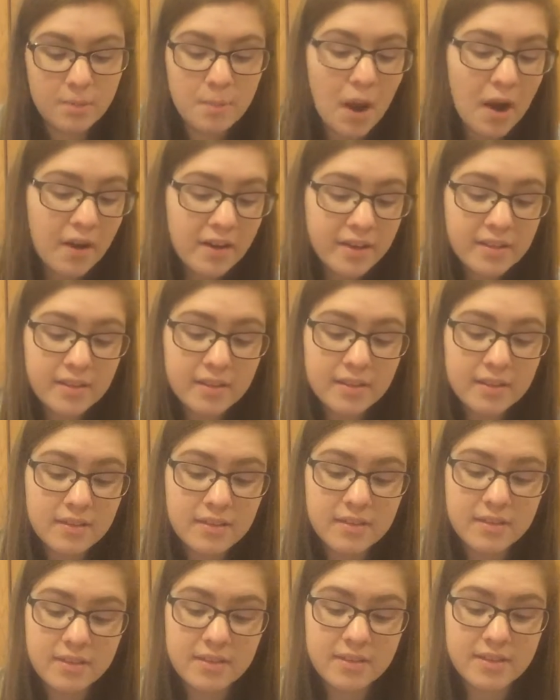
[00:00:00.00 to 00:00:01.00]

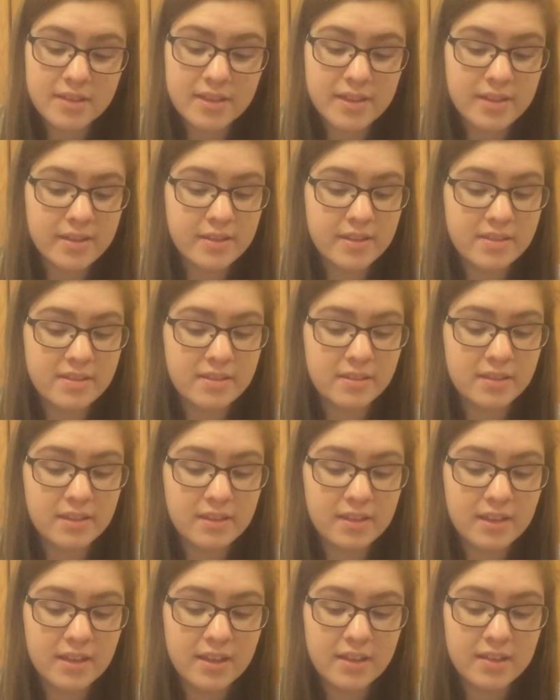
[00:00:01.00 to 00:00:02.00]
Parkinson's disease is a
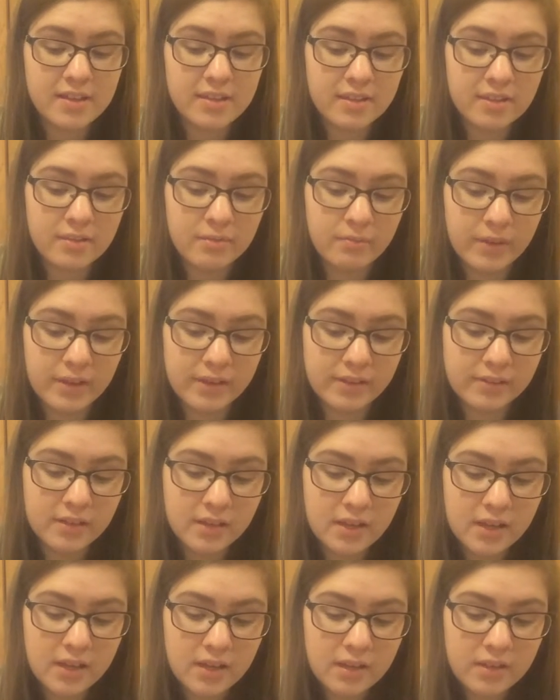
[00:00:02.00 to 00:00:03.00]
disease in which
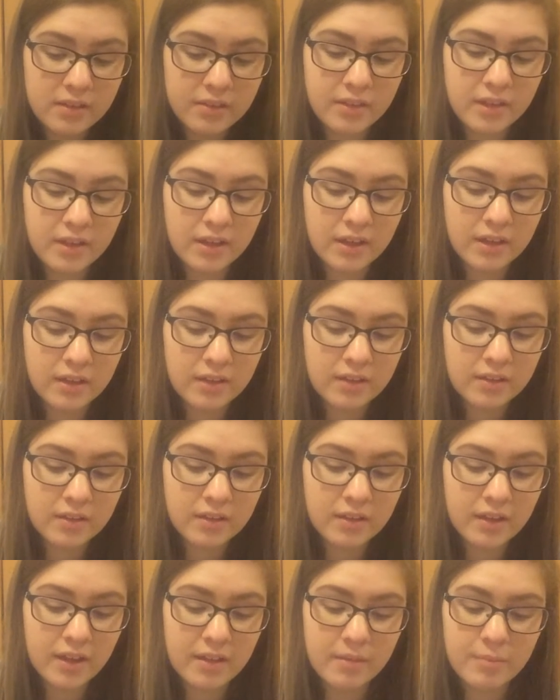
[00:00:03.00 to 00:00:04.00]
is
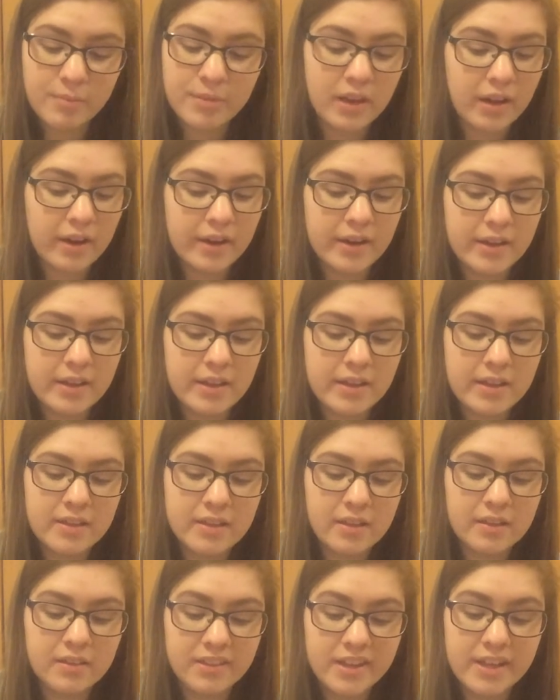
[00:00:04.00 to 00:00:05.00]

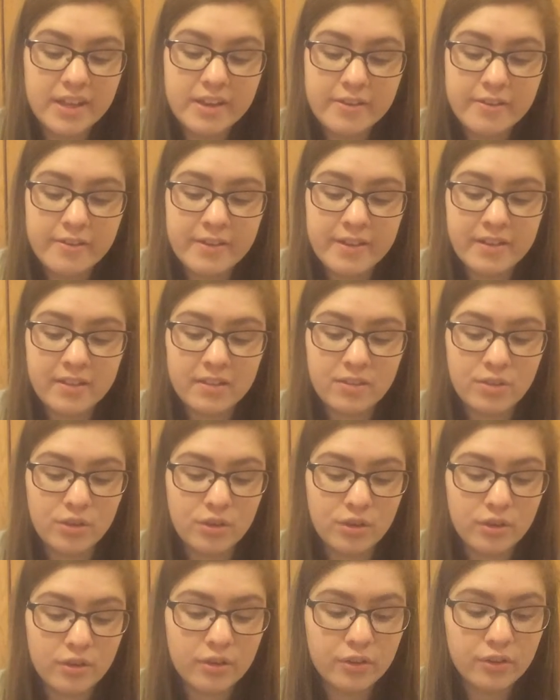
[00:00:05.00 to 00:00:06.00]
a decrease in the
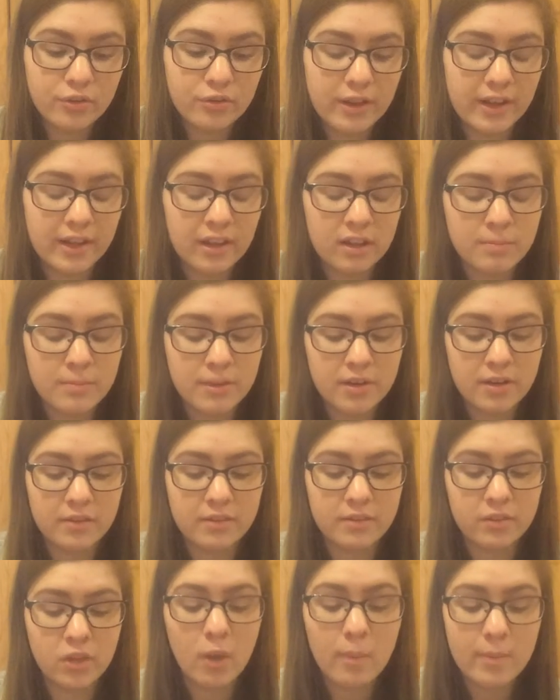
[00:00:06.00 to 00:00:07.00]

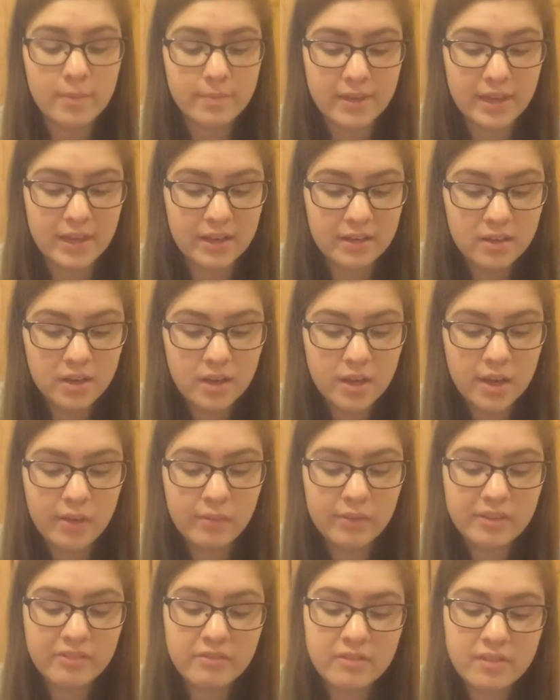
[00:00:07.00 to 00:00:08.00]
neurotransmitter dopamine,
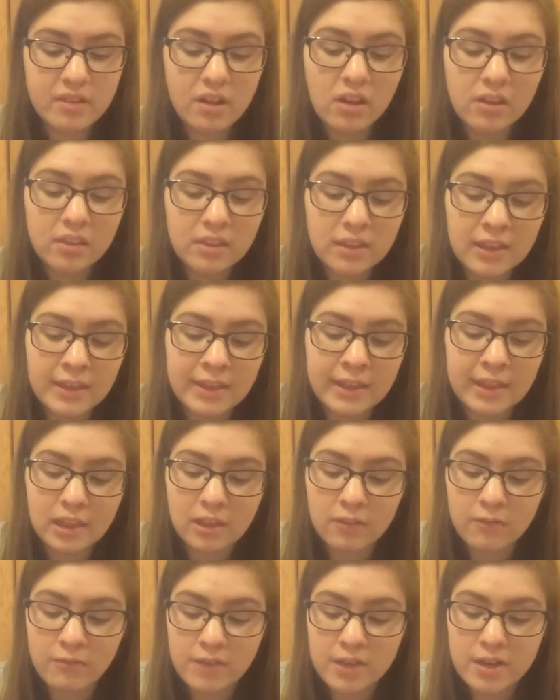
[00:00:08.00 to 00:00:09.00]
which results in
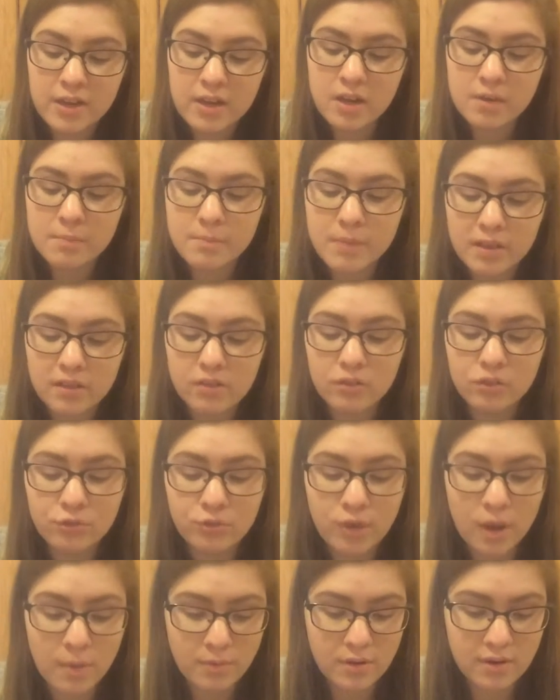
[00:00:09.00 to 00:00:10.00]
severe muscle
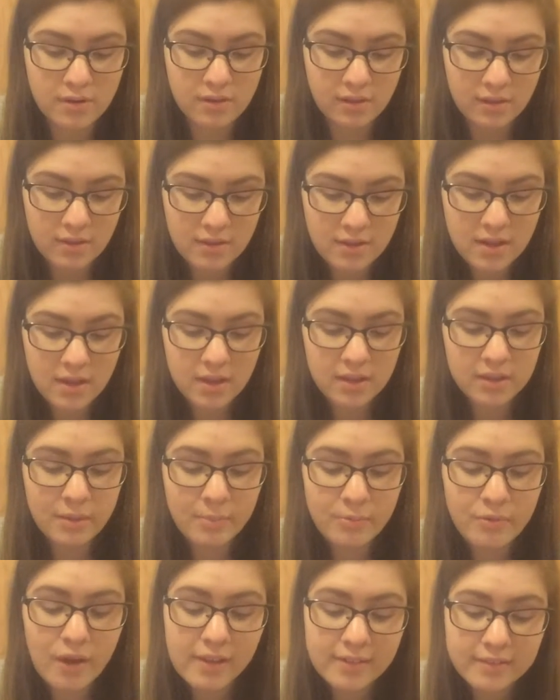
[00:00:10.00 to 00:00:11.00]
tremors.
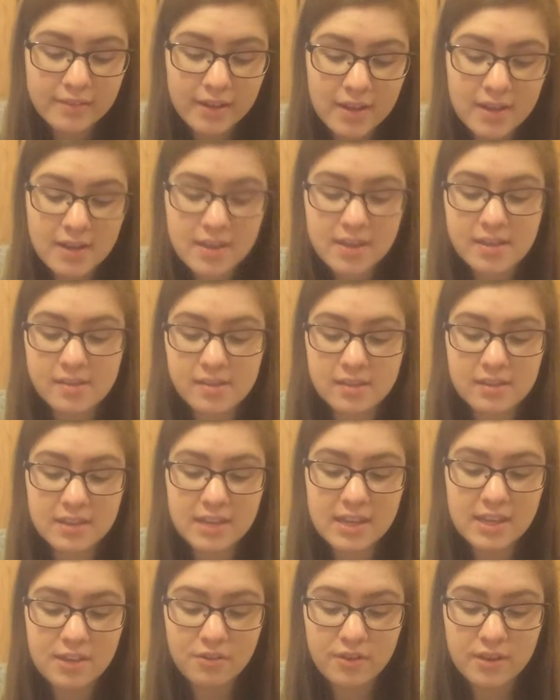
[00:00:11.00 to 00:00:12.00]
Depression is a
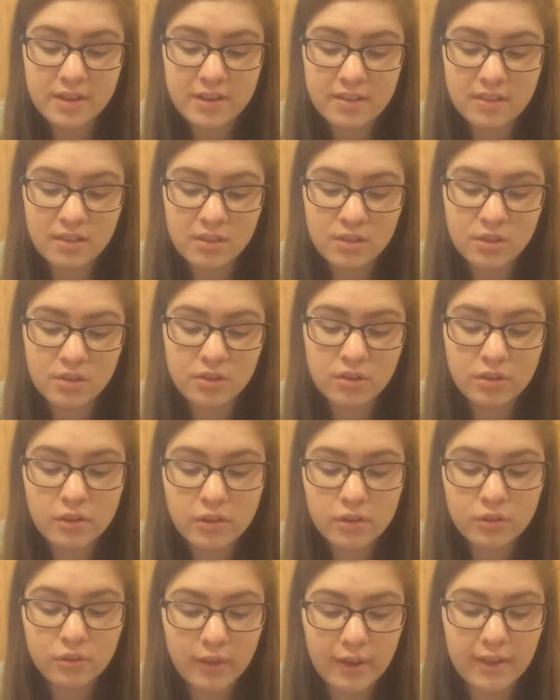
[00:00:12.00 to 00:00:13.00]
decrease in the
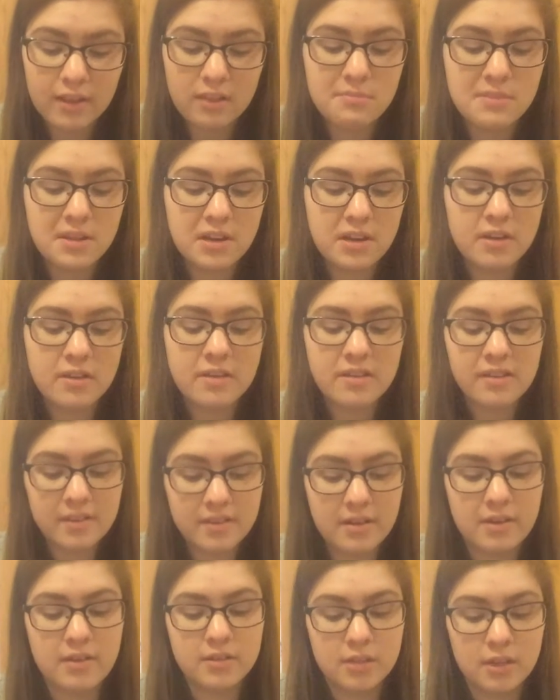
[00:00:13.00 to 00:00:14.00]
neurotransmitter
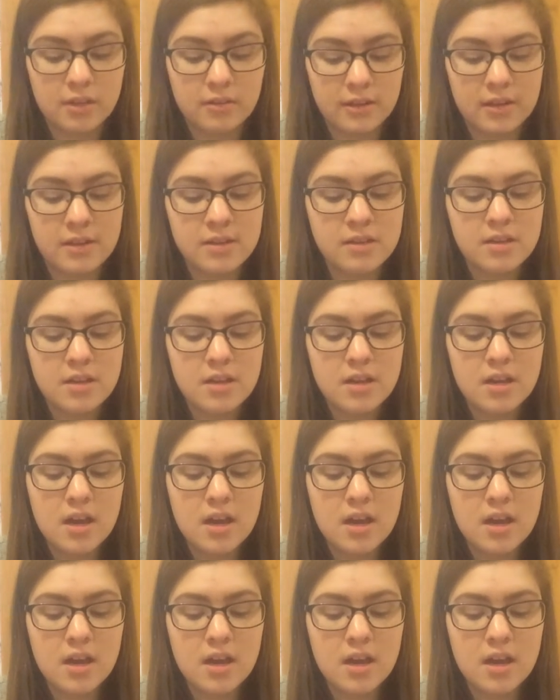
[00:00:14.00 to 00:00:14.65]
serotonin.